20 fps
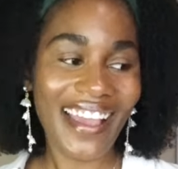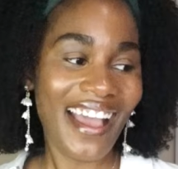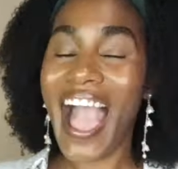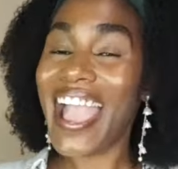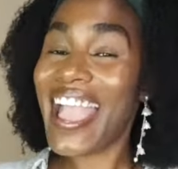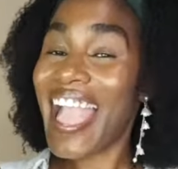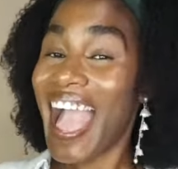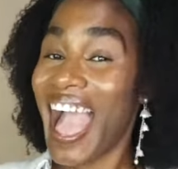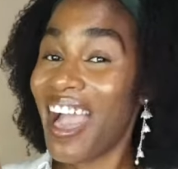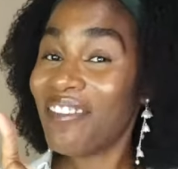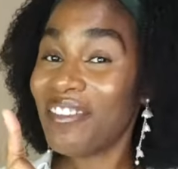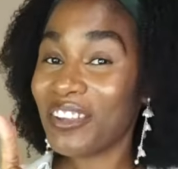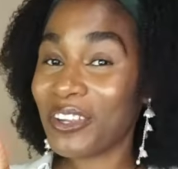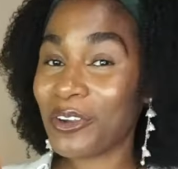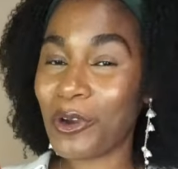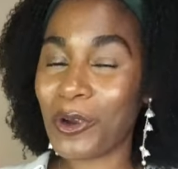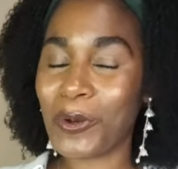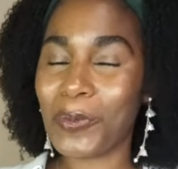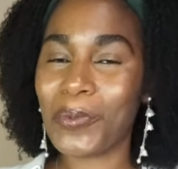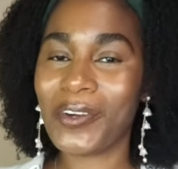I have
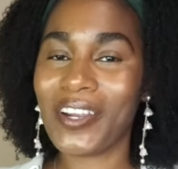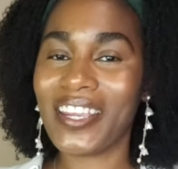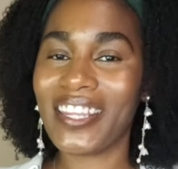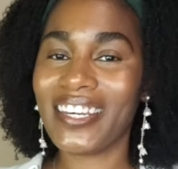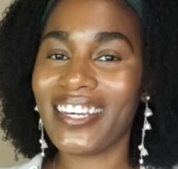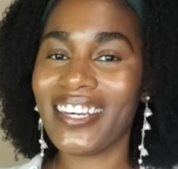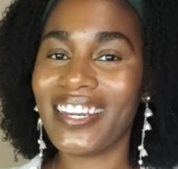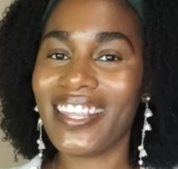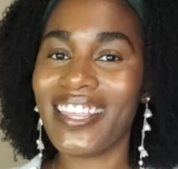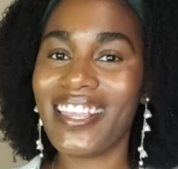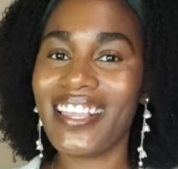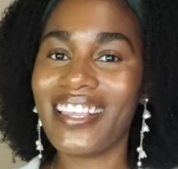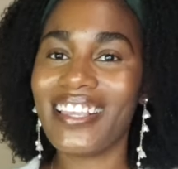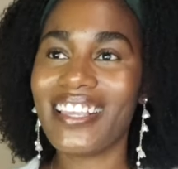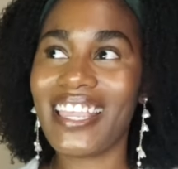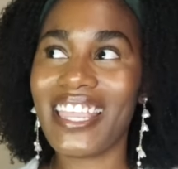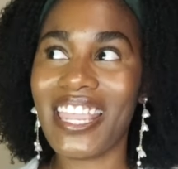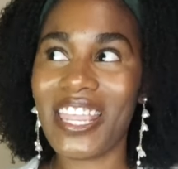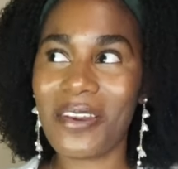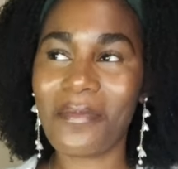incorporated it
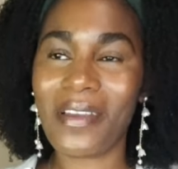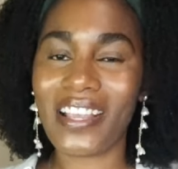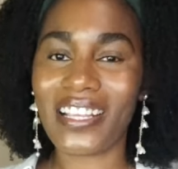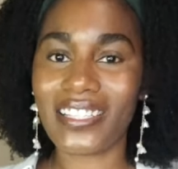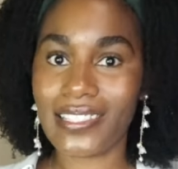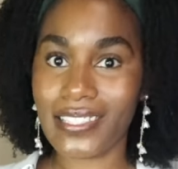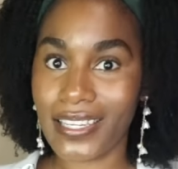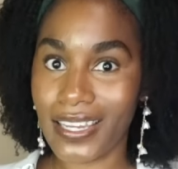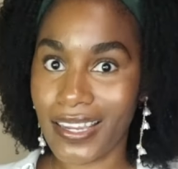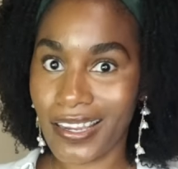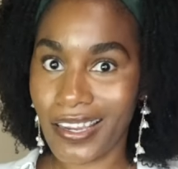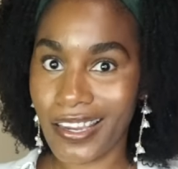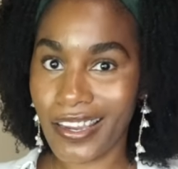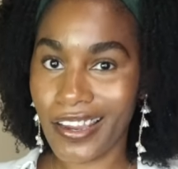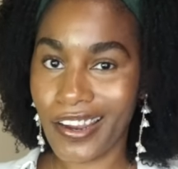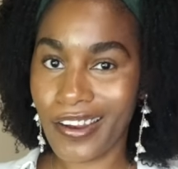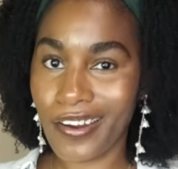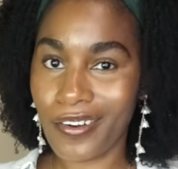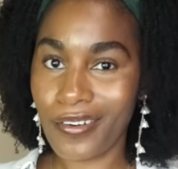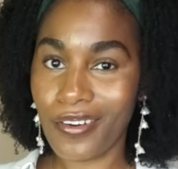in my
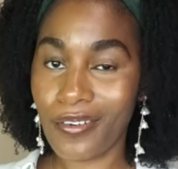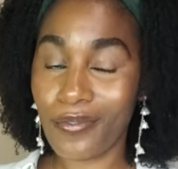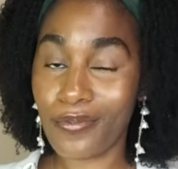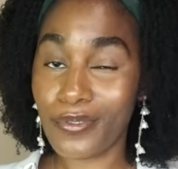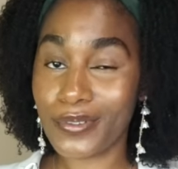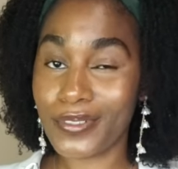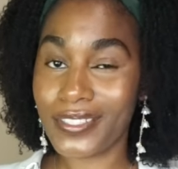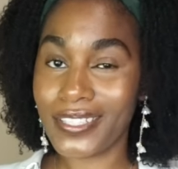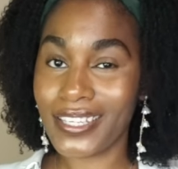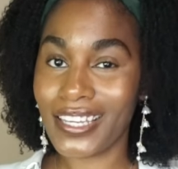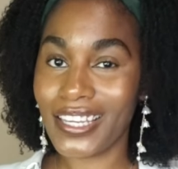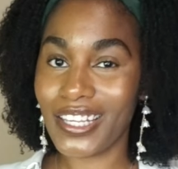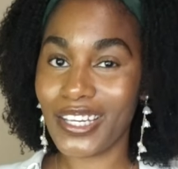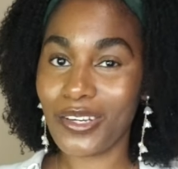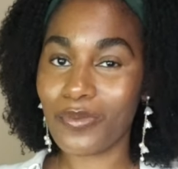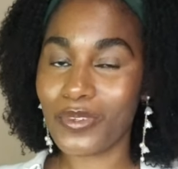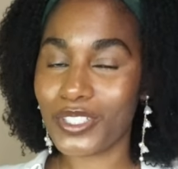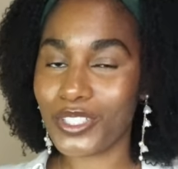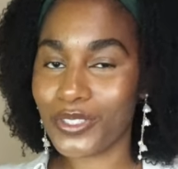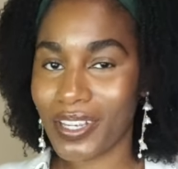skincare
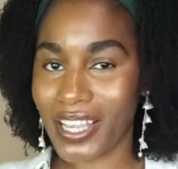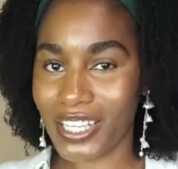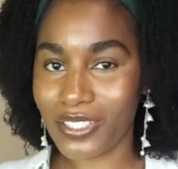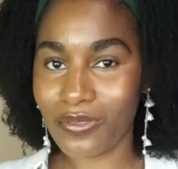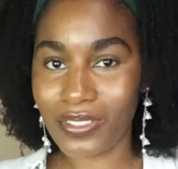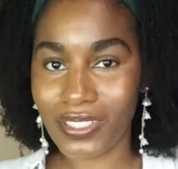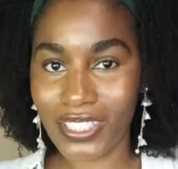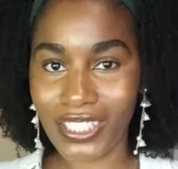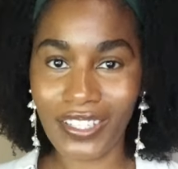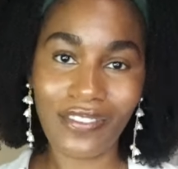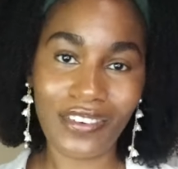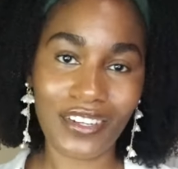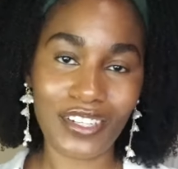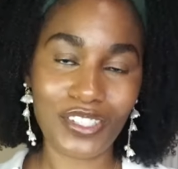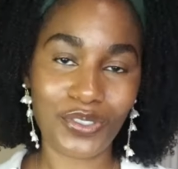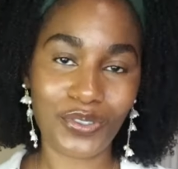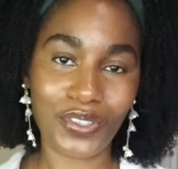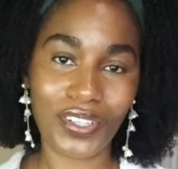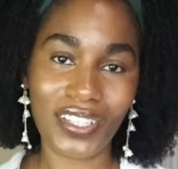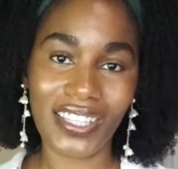routine, which you guys will see very
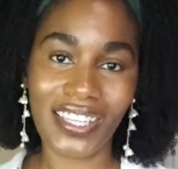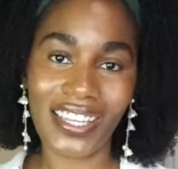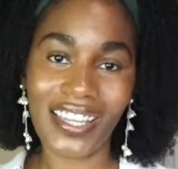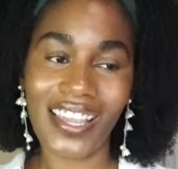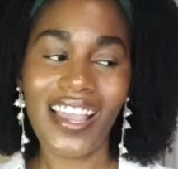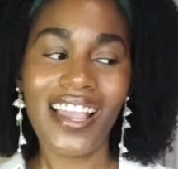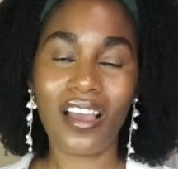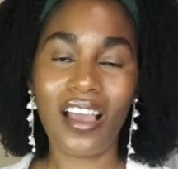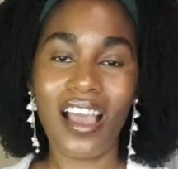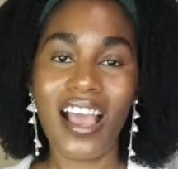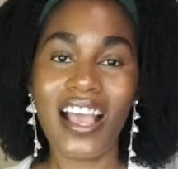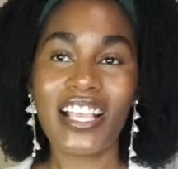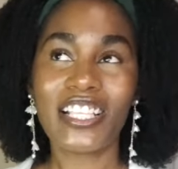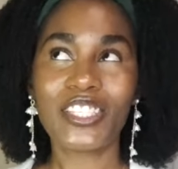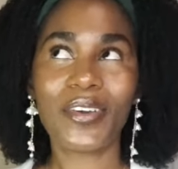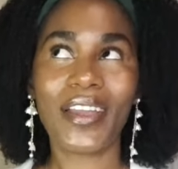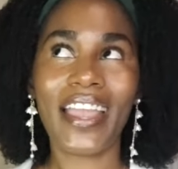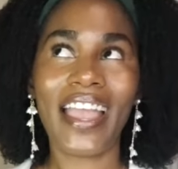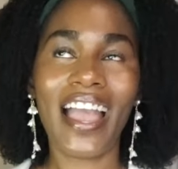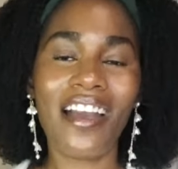shortly, so
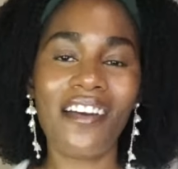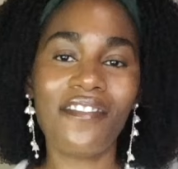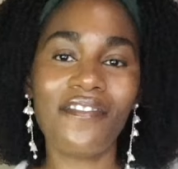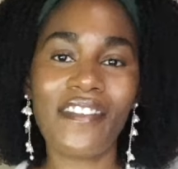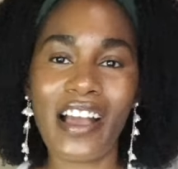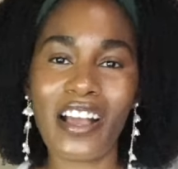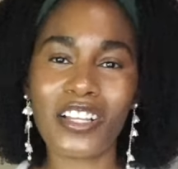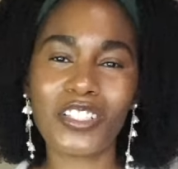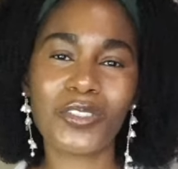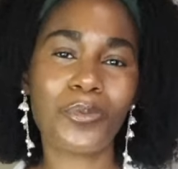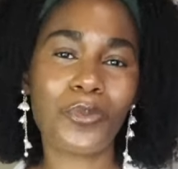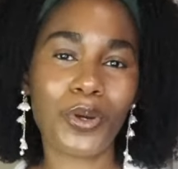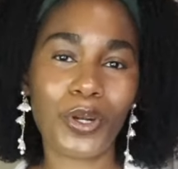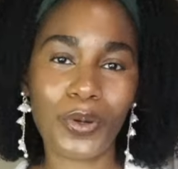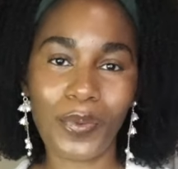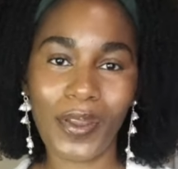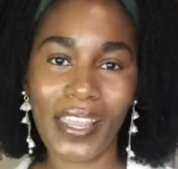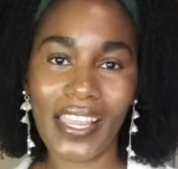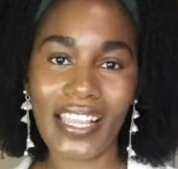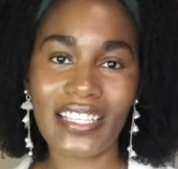I have found more
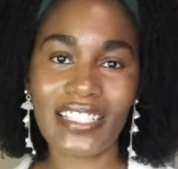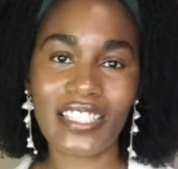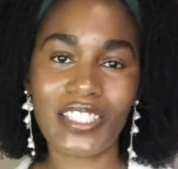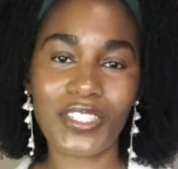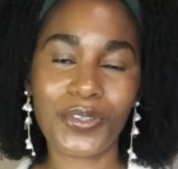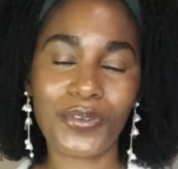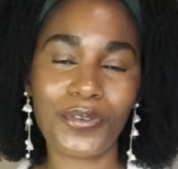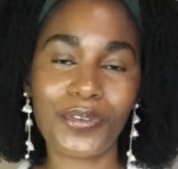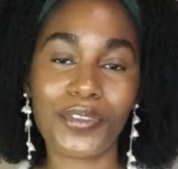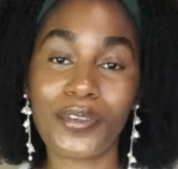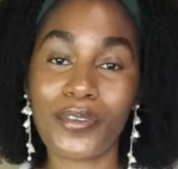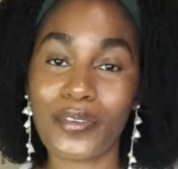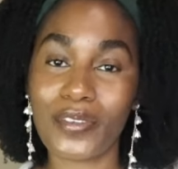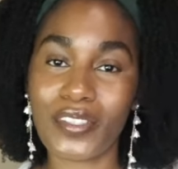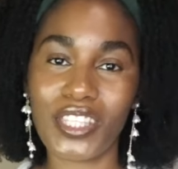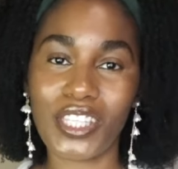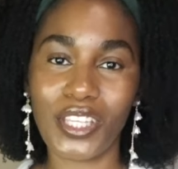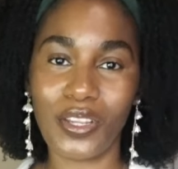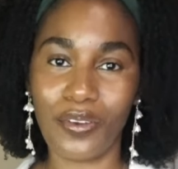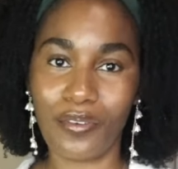ways to use
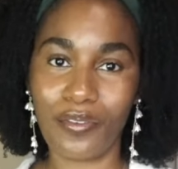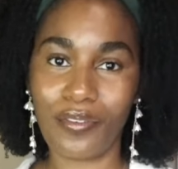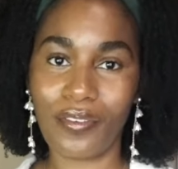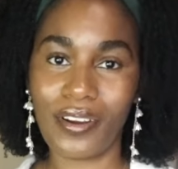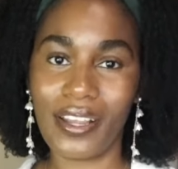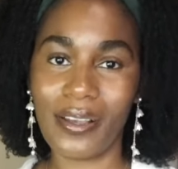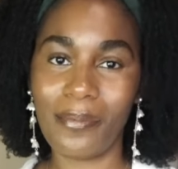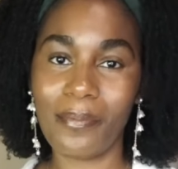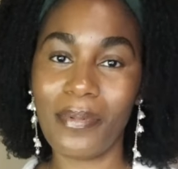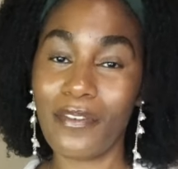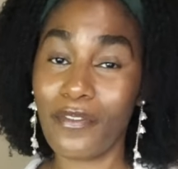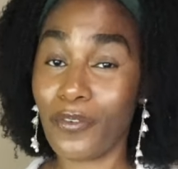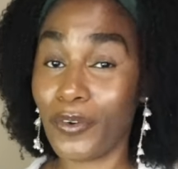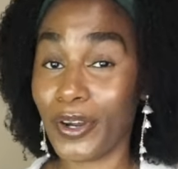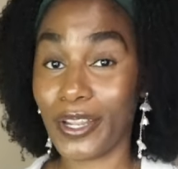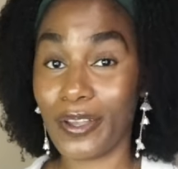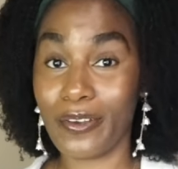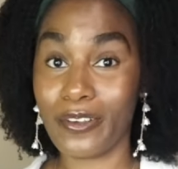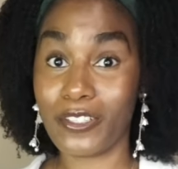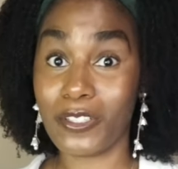the okra before
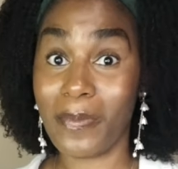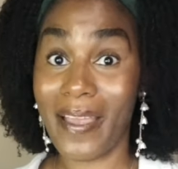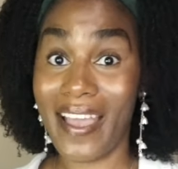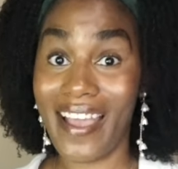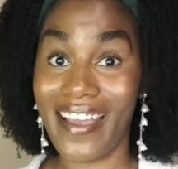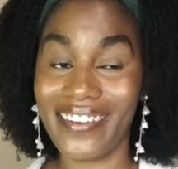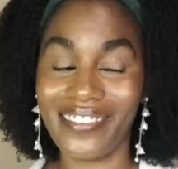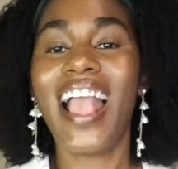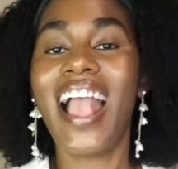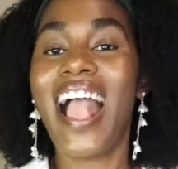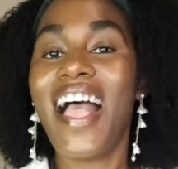it goes bad.